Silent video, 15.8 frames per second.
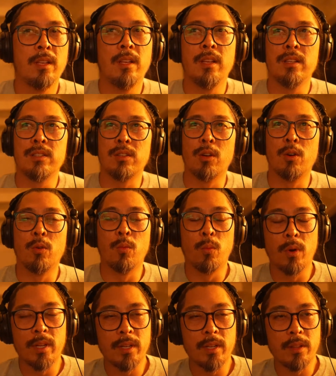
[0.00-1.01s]
So
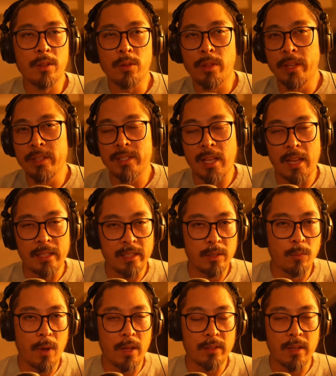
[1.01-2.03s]
one of the things that I did
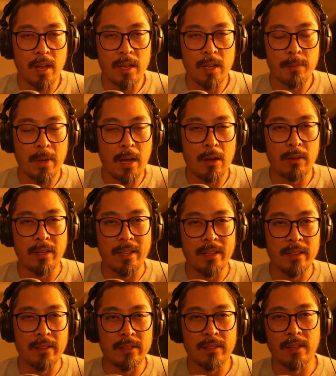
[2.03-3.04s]
want to talk about
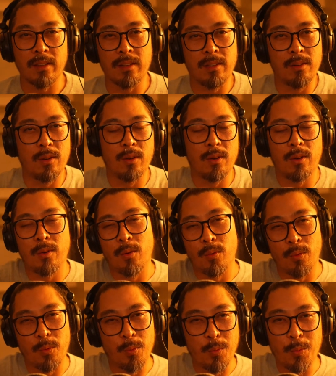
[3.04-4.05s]
is
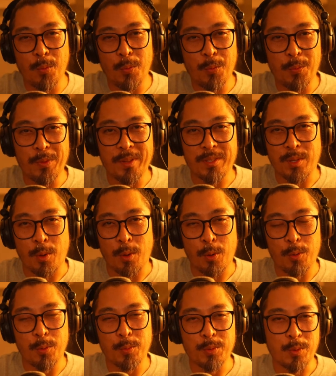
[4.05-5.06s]
this
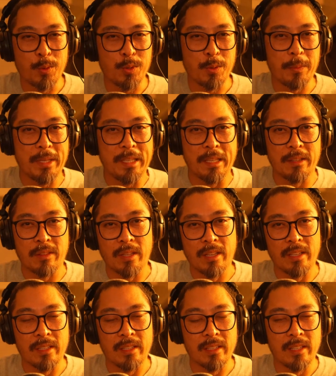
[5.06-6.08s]
whole social media
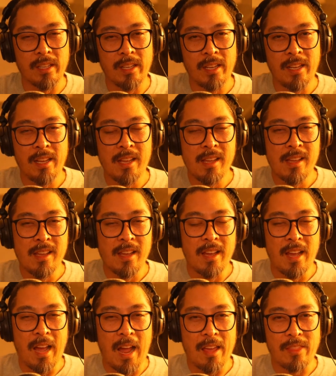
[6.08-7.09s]
thing.
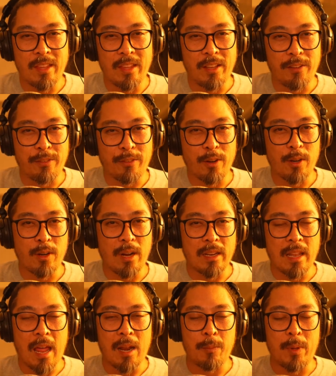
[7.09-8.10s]
I think for a
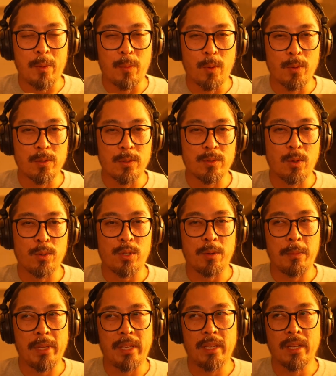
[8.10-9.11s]
lot of people, social
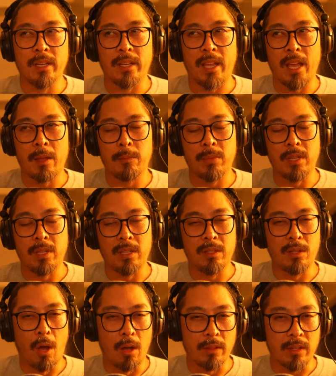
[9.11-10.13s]
media can be
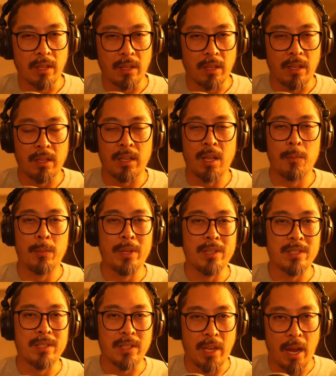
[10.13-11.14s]
daunting and can be
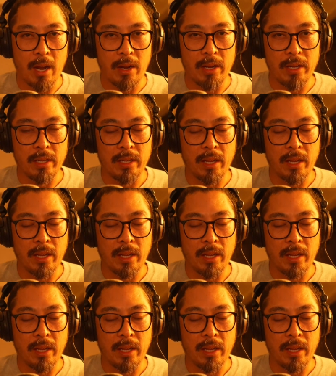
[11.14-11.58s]
scary.